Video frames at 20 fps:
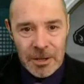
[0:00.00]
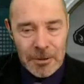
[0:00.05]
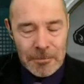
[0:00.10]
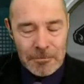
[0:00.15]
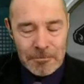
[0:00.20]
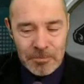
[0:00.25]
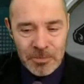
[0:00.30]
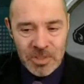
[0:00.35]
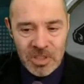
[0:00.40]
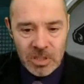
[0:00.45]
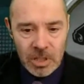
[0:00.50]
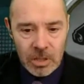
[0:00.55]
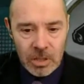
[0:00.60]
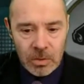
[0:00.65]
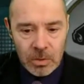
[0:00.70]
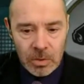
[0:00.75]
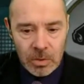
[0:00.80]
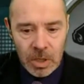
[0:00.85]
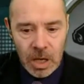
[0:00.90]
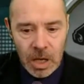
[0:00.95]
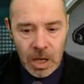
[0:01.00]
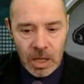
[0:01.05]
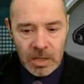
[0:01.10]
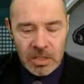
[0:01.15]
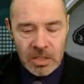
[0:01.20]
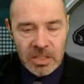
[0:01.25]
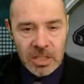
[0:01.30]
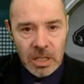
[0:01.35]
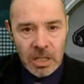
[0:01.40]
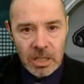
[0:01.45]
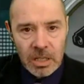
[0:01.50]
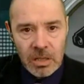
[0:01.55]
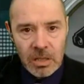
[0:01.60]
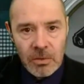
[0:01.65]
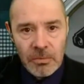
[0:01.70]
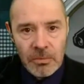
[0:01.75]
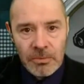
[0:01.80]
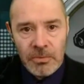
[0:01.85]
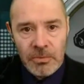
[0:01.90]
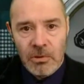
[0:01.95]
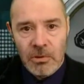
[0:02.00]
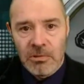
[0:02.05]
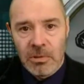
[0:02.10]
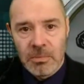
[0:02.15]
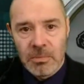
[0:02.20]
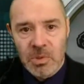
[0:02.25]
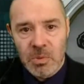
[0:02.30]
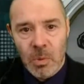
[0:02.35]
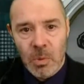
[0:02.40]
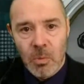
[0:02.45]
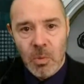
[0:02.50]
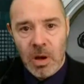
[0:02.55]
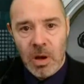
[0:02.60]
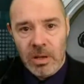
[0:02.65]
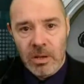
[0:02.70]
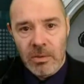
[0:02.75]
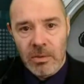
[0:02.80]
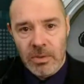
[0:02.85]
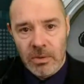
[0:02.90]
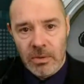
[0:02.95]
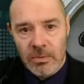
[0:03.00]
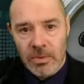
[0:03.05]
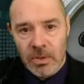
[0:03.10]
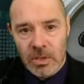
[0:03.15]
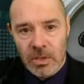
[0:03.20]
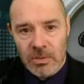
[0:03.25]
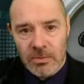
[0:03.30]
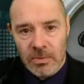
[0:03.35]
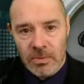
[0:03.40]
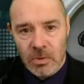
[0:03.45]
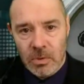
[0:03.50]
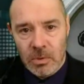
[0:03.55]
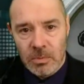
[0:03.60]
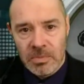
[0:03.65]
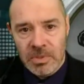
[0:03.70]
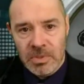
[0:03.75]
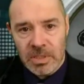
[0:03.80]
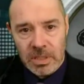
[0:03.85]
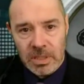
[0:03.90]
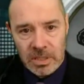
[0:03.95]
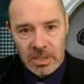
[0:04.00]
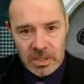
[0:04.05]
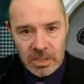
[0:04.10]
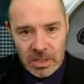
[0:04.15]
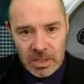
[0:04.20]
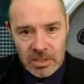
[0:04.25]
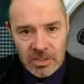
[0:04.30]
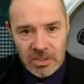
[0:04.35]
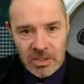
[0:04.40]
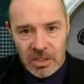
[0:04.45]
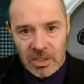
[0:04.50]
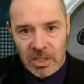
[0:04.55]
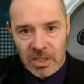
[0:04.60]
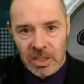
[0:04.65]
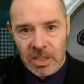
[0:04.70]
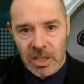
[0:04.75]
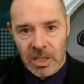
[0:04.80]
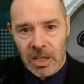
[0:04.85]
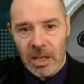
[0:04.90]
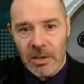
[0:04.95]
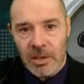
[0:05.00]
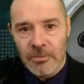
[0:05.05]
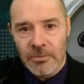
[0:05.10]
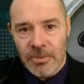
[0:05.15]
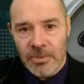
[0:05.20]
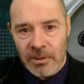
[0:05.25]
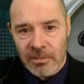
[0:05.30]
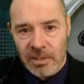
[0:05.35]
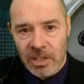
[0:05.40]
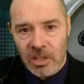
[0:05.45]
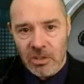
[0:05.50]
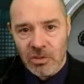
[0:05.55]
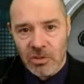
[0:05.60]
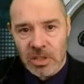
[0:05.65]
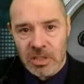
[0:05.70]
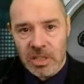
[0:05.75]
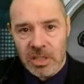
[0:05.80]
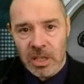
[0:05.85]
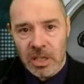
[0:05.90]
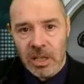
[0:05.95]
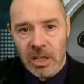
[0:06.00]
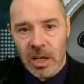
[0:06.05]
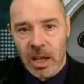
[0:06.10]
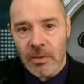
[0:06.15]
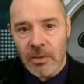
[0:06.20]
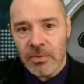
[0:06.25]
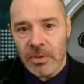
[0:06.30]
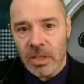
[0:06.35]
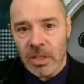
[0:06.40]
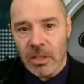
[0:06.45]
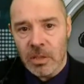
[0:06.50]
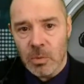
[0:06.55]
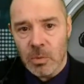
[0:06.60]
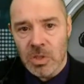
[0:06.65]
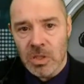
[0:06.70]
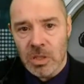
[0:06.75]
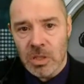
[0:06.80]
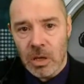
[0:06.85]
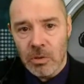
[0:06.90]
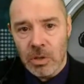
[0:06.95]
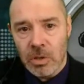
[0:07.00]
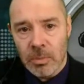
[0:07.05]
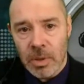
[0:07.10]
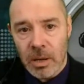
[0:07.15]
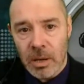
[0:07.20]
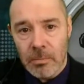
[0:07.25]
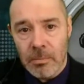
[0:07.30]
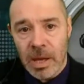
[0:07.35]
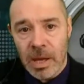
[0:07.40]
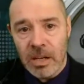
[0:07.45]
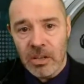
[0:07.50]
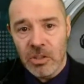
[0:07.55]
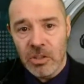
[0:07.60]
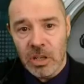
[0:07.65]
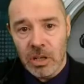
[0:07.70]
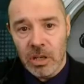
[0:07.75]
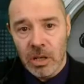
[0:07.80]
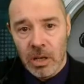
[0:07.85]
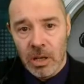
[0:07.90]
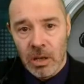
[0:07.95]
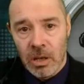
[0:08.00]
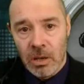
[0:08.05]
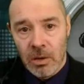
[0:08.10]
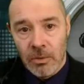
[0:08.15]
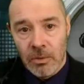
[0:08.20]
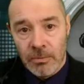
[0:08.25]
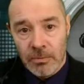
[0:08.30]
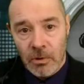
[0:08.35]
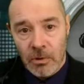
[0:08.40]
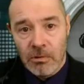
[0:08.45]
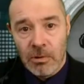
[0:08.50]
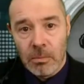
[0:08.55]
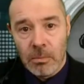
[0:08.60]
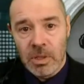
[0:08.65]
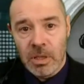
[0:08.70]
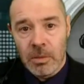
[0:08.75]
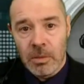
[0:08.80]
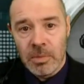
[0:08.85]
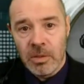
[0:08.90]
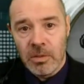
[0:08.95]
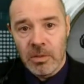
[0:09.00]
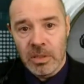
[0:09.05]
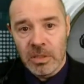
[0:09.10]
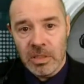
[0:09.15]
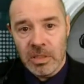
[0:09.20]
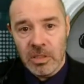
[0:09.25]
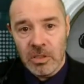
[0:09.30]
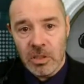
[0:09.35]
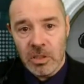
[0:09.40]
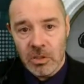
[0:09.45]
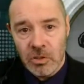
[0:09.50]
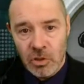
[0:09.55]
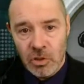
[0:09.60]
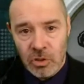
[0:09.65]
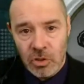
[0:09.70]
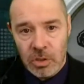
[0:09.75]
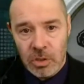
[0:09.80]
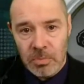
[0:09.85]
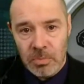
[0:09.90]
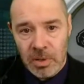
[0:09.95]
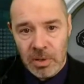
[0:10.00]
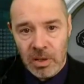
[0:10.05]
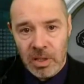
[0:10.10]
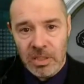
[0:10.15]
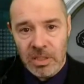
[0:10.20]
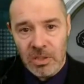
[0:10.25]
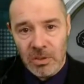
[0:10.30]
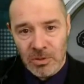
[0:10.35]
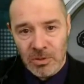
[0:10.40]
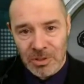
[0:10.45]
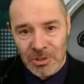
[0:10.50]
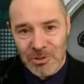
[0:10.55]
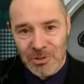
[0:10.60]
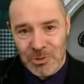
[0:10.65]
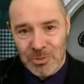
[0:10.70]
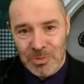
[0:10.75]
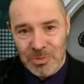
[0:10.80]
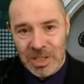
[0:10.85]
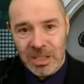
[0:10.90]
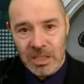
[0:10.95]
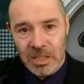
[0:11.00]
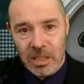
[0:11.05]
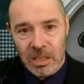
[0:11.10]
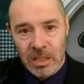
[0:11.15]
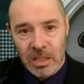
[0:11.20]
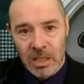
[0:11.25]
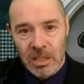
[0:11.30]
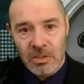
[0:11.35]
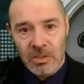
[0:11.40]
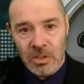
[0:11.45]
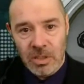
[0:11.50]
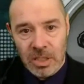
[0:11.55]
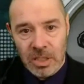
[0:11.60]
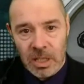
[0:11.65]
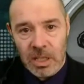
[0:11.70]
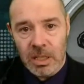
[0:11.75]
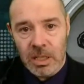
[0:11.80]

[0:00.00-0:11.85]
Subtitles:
So understanding that forums were one of the first forms is certainly very interesting, and everything that was known about managing forum communities should apply to your social media today.